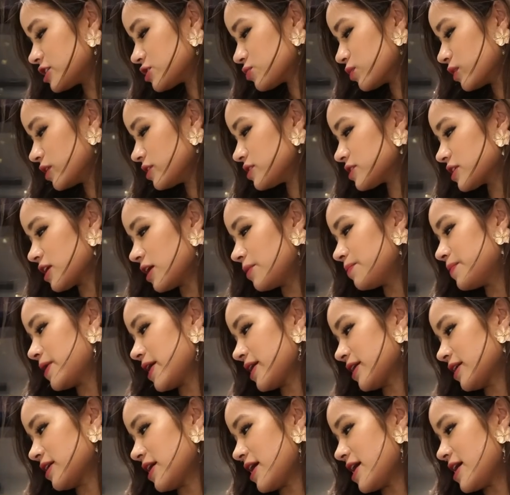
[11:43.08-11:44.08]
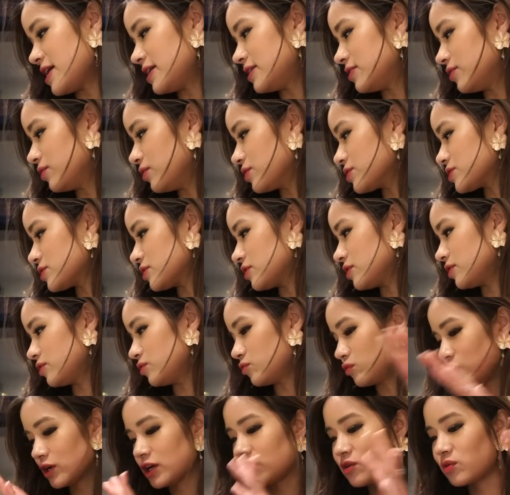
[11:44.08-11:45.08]
just wanted to come back and also
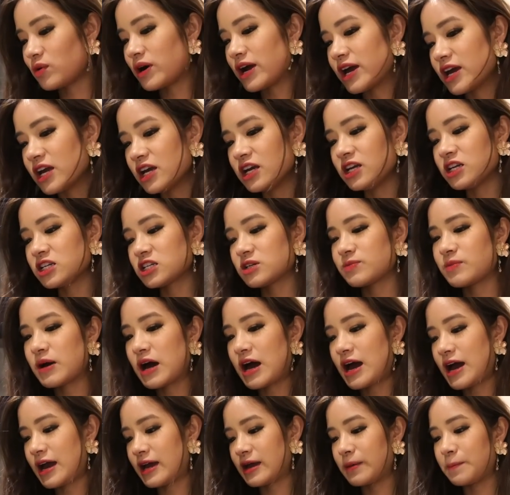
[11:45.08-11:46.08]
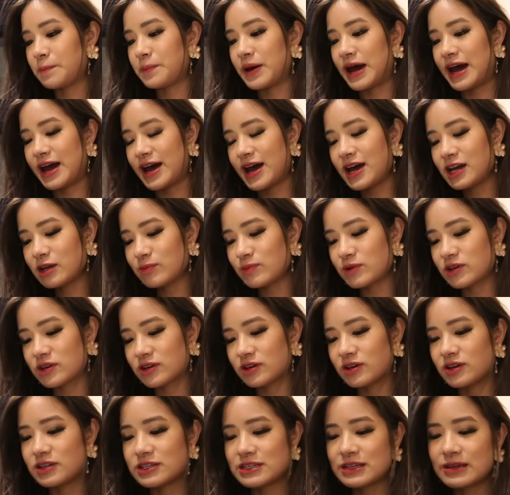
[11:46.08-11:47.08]
rearrange my bag,
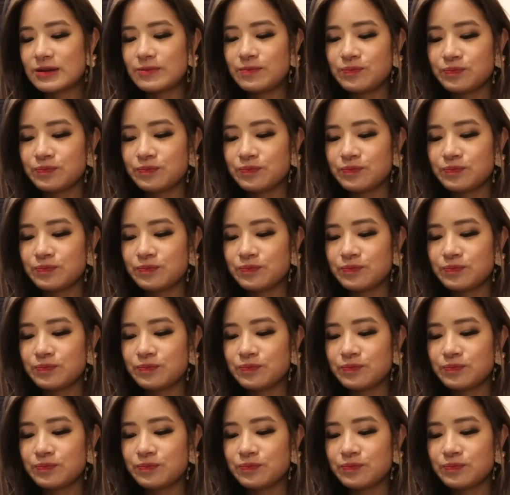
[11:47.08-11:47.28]
because